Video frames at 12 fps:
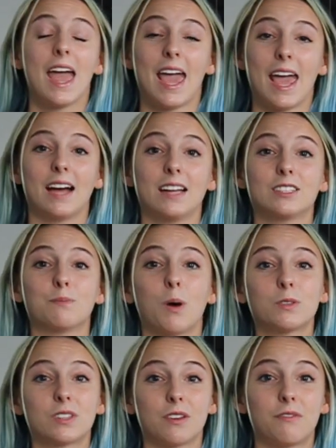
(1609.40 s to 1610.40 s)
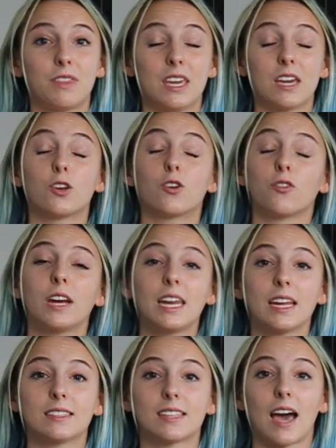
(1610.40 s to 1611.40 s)
and most of the
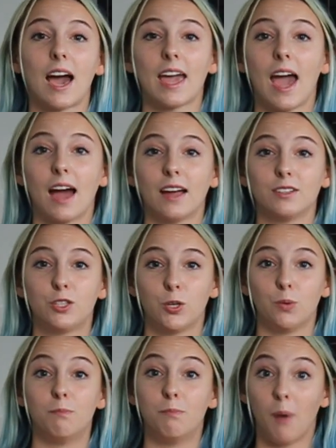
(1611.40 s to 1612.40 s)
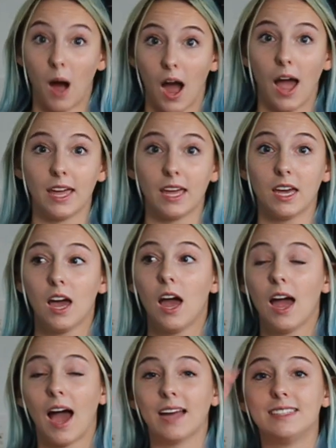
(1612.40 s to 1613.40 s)
ingredients I had to buy,
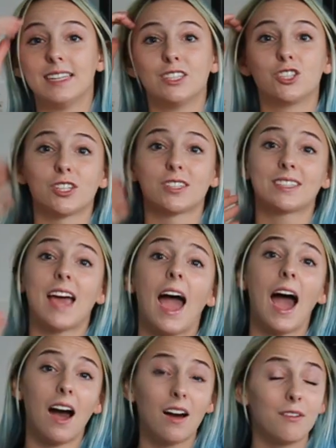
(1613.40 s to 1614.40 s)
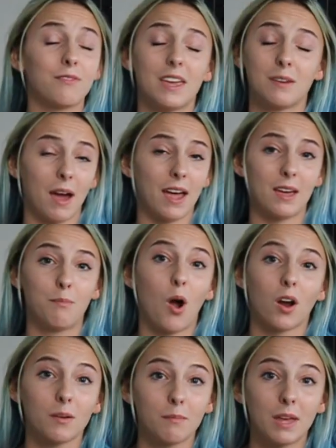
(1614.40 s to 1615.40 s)
I didn't just have in my
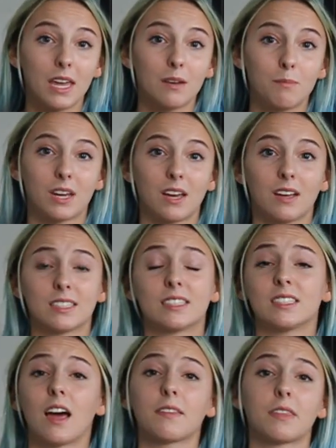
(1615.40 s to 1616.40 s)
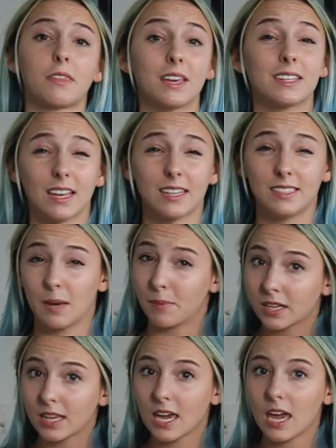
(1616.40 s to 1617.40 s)
apartment because it's not the things I
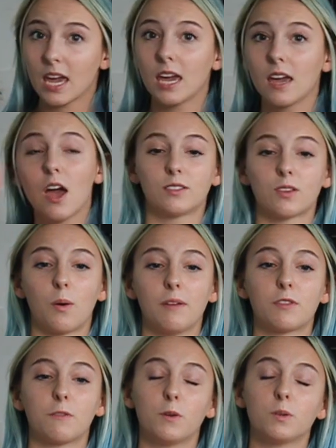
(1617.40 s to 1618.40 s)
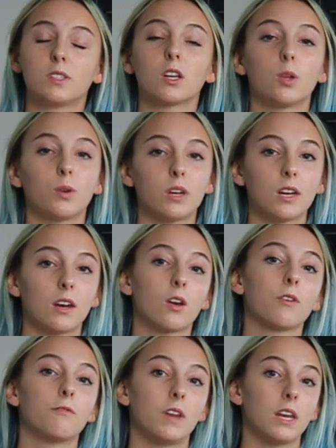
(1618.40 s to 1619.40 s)
typically eat. So if the foods included in
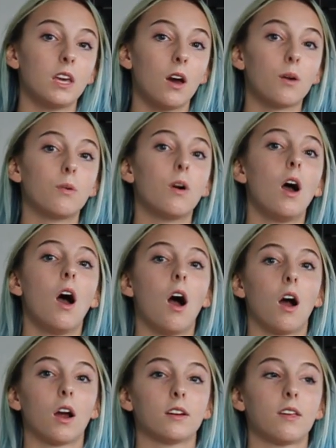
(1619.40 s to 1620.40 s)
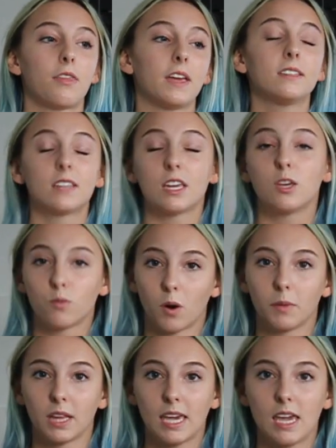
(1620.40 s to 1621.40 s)
her video are things that you
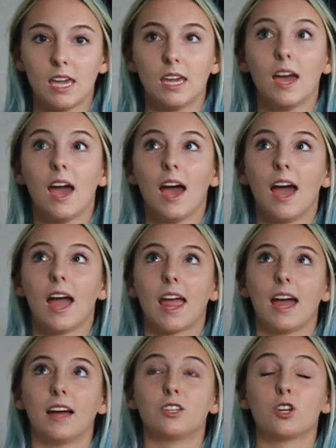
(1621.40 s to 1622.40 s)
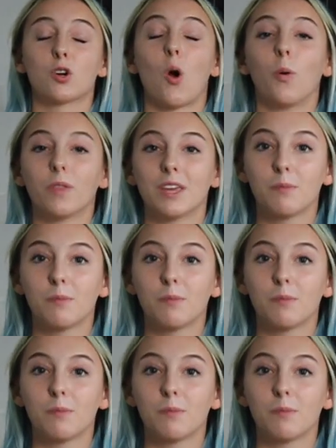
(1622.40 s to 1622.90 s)
normally eat, and you're only